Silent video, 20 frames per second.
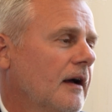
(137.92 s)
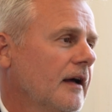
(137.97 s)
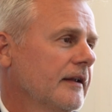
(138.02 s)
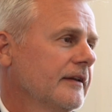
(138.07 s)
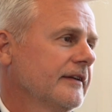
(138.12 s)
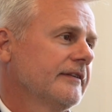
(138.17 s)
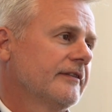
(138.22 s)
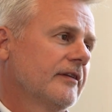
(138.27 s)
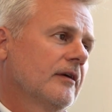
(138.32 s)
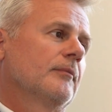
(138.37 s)

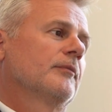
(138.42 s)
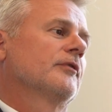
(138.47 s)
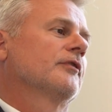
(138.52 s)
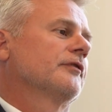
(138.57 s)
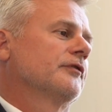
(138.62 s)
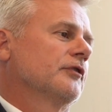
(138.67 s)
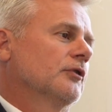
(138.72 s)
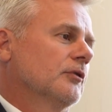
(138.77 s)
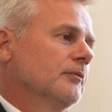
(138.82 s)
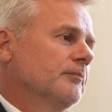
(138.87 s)
And in terms
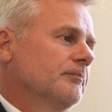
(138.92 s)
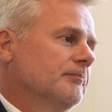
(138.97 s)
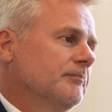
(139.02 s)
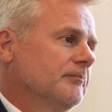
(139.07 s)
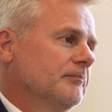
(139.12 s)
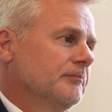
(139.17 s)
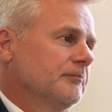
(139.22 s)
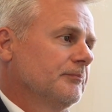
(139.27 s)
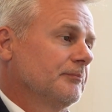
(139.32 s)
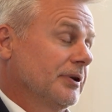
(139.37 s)
of your
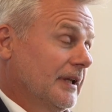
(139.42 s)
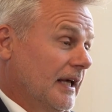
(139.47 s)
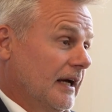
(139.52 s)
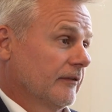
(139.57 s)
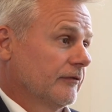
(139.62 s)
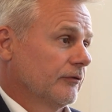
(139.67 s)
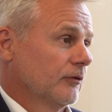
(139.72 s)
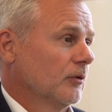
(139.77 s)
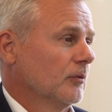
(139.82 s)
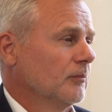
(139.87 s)

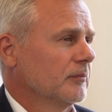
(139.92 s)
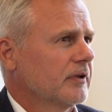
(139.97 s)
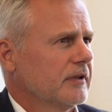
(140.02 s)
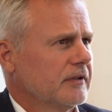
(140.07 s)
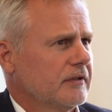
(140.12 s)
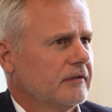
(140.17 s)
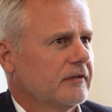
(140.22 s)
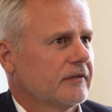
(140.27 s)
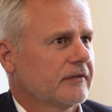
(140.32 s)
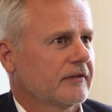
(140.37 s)
platform,
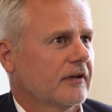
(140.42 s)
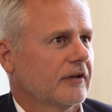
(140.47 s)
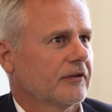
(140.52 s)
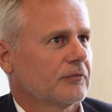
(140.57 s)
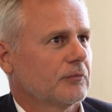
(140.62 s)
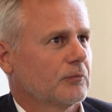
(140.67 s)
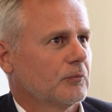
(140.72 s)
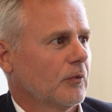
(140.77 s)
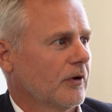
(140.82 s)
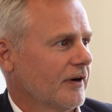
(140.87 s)
can you
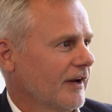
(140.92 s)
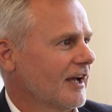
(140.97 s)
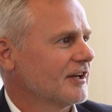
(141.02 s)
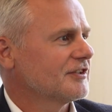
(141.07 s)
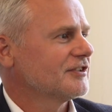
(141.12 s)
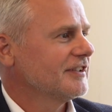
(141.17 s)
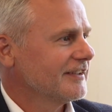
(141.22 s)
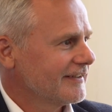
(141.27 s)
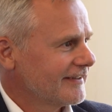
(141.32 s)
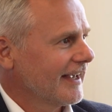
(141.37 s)
discuss what it
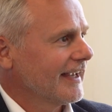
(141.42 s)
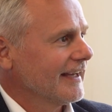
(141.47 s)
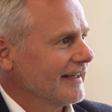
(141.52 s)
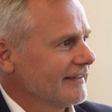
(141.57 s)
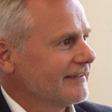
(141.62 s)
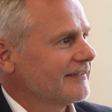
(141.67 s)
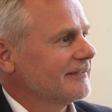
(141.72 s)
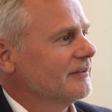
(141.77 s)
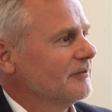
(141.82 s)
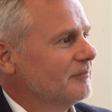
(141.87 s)
actually
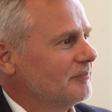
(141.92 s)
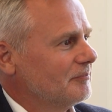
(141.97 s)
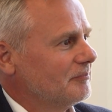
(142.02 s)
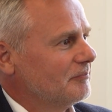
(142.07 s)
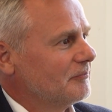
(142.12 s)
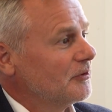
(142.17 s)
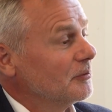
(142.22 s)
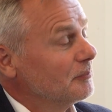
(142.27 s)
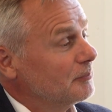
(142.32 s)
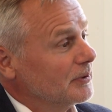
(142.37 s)
takes to
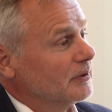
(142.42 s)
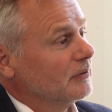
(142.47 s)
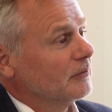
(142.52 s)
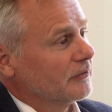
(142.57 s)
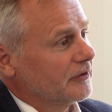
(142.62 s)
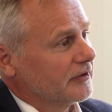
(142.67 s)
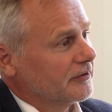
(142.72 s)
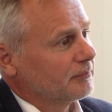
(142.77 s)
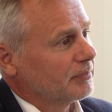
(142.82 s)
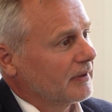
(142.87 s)

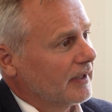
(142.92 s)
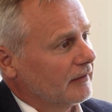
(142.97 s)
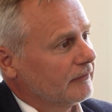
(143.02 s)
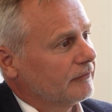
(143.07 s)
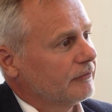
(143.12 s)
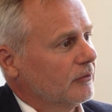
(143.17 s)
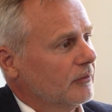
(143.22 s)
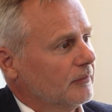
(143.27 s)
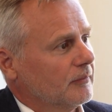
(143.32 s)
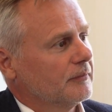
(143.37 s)
build this
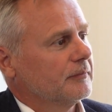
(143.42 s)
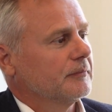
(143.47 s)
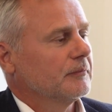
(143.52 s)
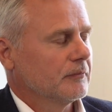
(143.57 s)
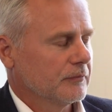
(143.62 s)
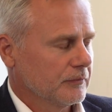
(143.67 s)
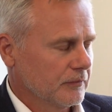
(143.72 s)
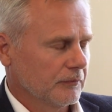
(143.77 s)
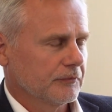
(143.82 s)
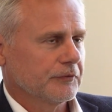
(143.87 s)
platform?
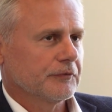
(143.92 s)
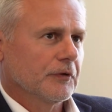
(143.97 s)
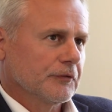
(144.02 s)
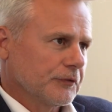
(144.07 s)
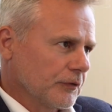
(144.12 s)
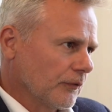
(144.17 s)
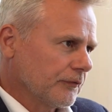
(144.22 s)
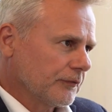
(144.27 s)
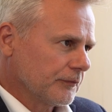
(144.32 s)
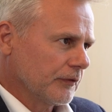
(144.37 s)
And
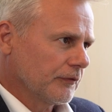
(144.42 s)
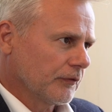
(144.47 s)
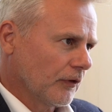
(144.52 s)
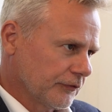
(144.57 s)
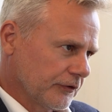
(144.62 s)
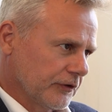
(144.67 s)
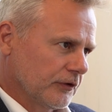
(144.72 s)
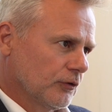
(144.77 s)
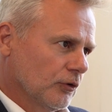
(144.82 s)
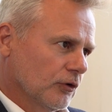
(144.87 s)
we've
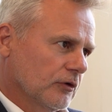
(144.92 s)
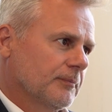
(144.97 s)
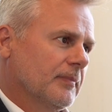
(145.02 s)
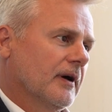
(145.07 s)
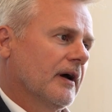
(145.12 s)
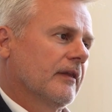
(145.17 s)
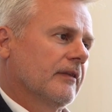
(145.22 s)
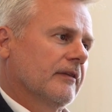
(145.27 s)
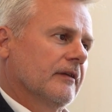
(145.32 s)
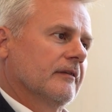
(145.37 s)
obviously talked
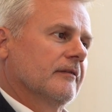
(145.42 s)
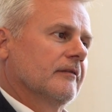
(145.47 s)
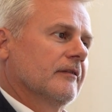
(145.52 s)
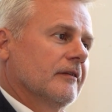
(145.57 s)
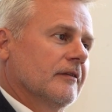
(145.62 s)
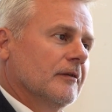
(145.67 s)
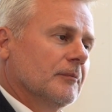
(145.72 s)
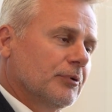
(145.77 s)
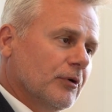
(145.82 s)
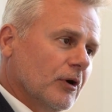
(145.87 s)
about
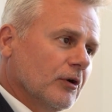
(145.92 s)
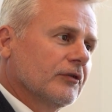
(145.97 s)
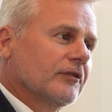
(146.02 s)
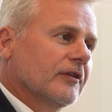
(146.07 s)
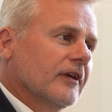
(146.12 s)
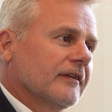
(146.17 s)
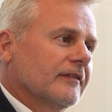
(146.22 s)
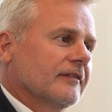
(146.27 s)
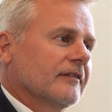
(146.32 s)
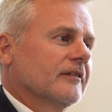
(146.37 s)
the
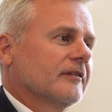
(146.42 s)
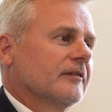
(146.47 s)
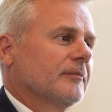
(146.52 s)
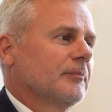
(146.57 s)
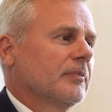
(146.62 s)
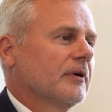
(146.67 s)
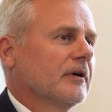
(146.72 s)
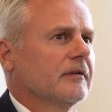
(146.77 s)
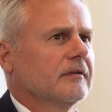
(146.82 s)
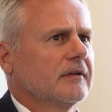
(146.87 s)
processes,
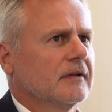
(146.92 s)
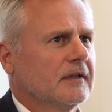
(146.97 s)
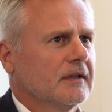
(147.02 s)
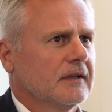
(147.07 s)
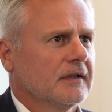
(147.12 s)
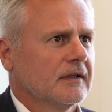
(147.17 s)
but